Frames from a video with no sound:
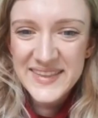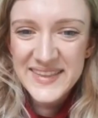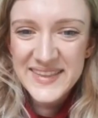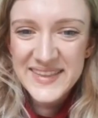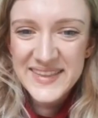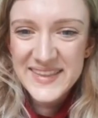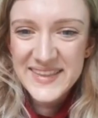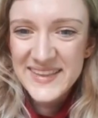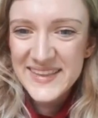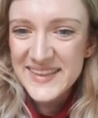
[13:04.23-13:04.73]

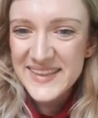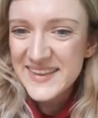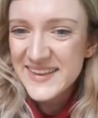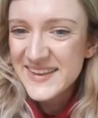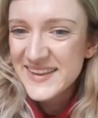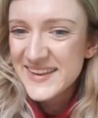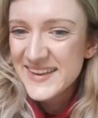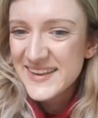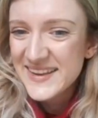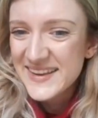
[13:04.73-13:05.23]
shop. Look at
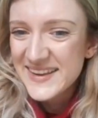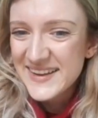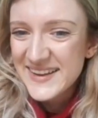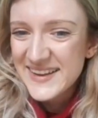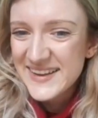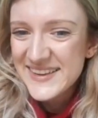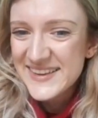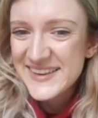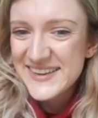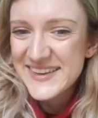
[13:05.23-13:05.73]
the
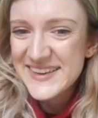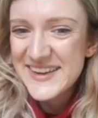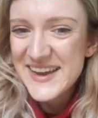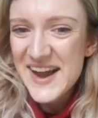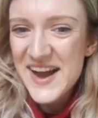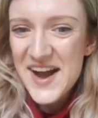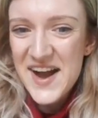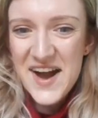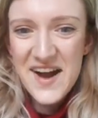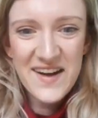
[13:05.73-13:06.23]
sign.
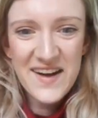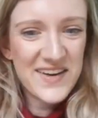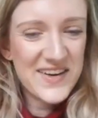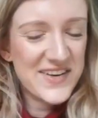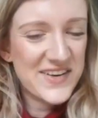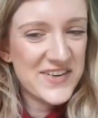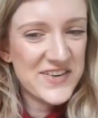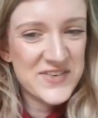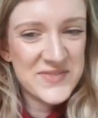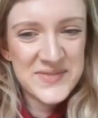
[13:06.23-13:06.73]

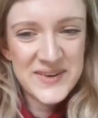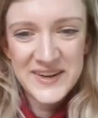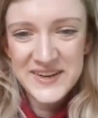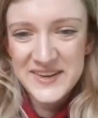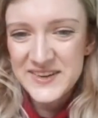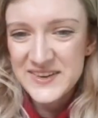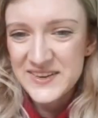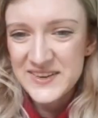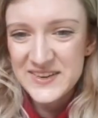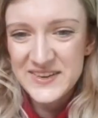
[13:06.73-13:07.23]
This
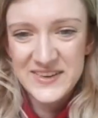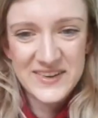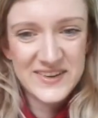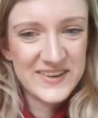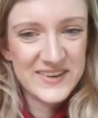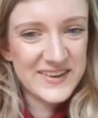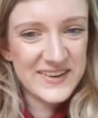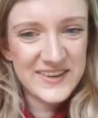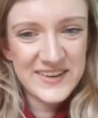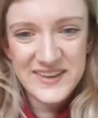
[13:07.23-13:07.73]
shop was
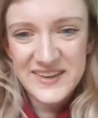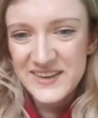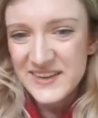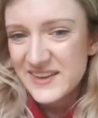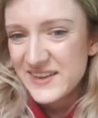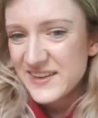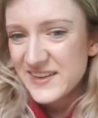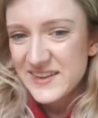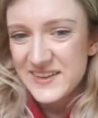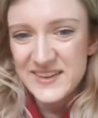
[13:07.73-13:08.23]
recently
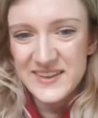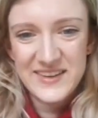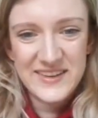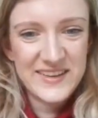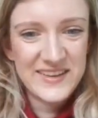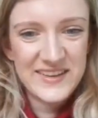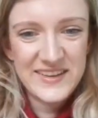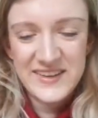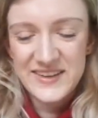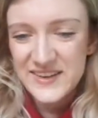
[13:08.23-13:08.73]

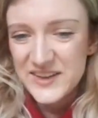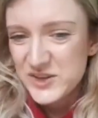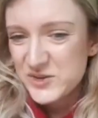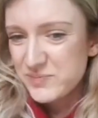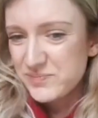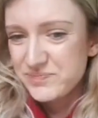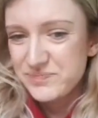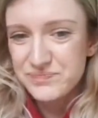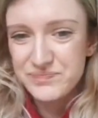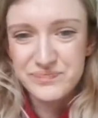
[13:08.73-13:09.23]

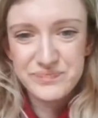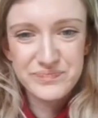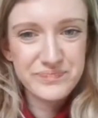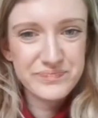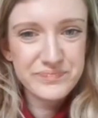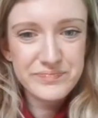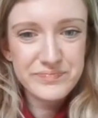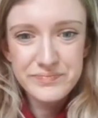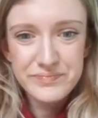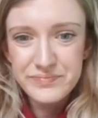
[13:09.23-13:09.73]
refurbished.
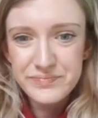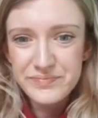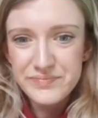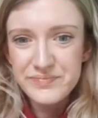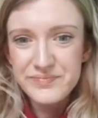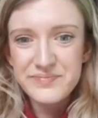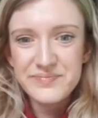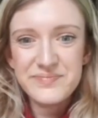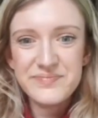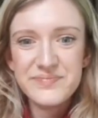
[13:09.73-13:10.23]

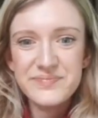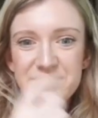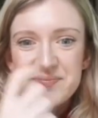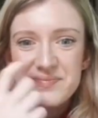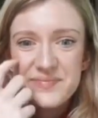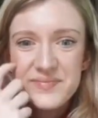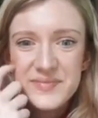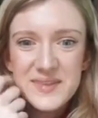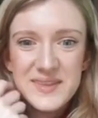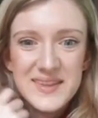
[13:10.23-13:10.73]

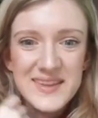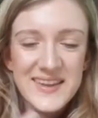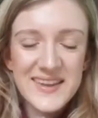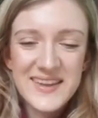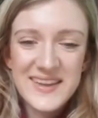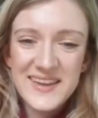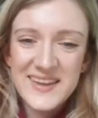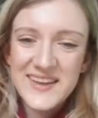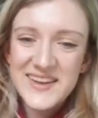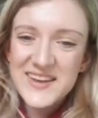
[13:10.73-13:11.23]
The
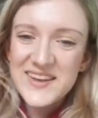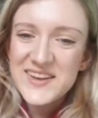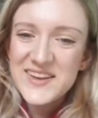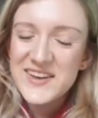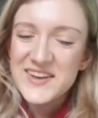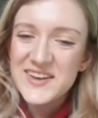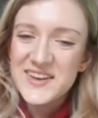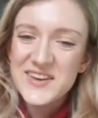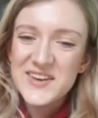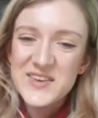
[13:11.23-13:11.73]
sign is
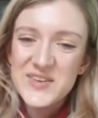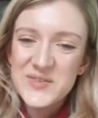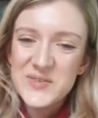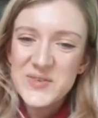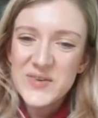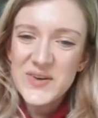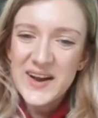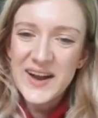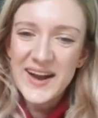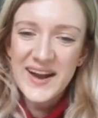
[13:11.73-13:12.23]
in
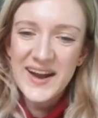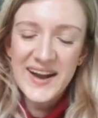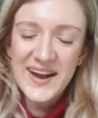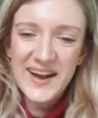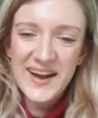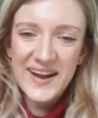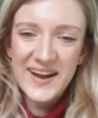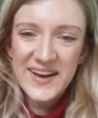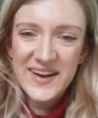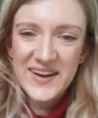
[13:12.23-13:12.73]
marble. This
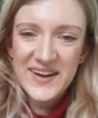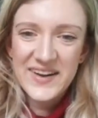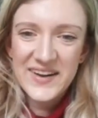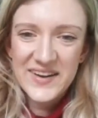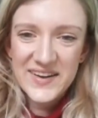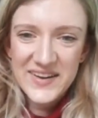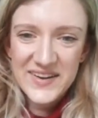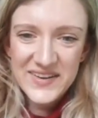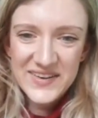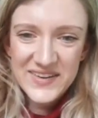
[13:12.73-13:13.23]

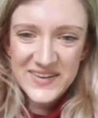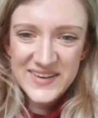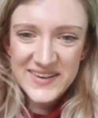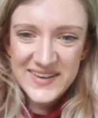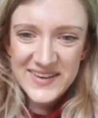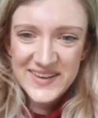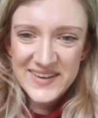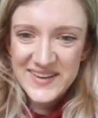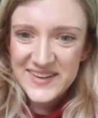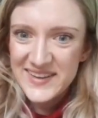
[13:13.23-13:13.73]
backstage to
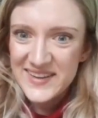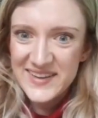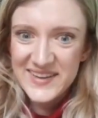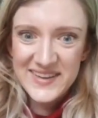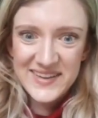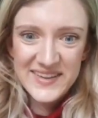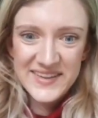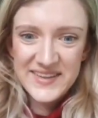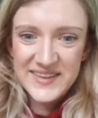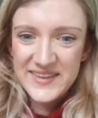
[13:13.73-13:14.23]
the
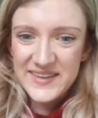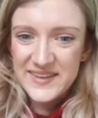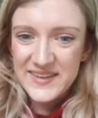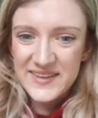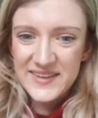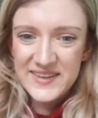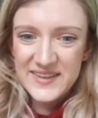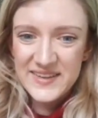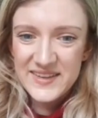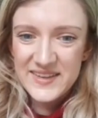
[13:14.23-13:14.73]

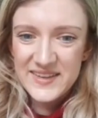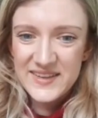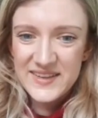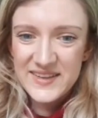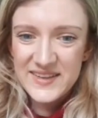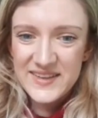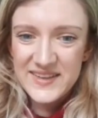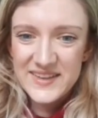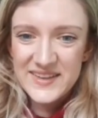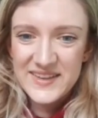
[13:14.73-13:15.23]
1800.
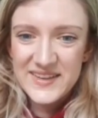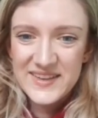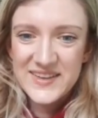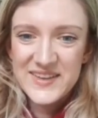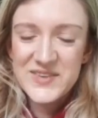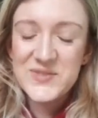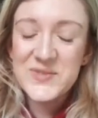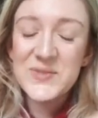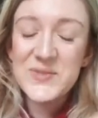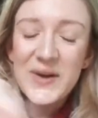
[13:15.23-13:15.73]

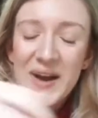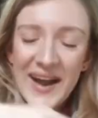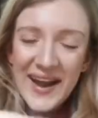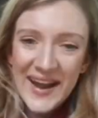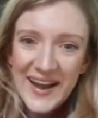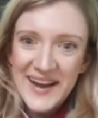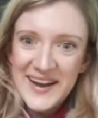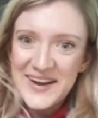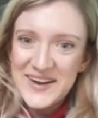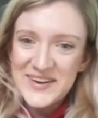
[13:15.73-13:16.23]
Now
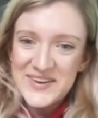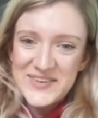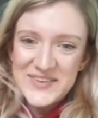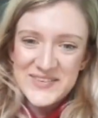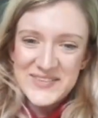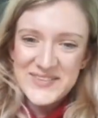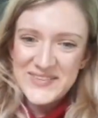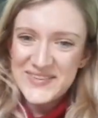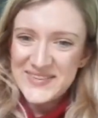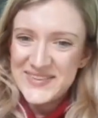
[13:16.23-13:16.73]
I
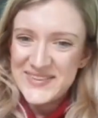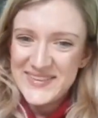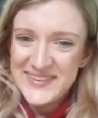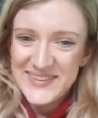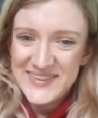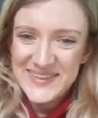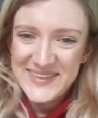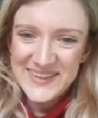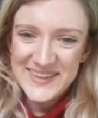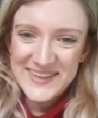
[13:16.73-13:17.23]

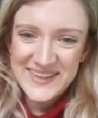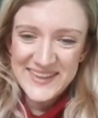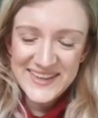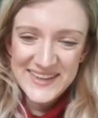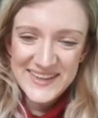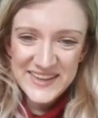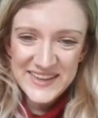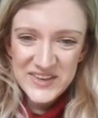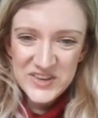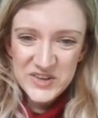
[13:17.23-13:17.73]
just
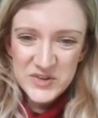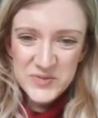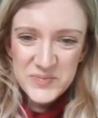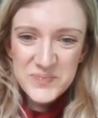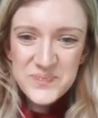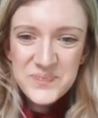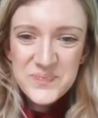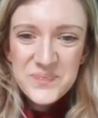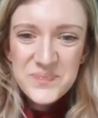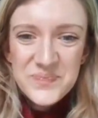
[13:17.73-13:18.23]

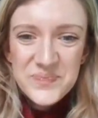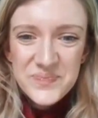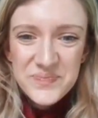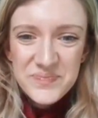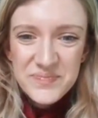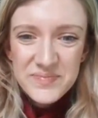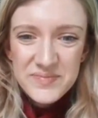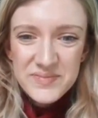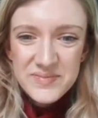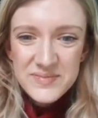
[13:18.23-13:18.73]
look
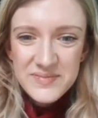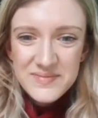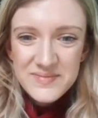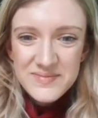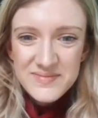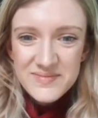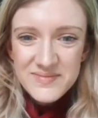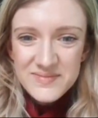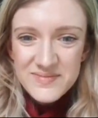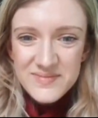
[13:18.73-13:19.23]
inside for
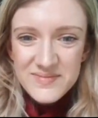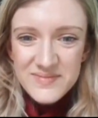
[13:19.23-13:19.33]
you.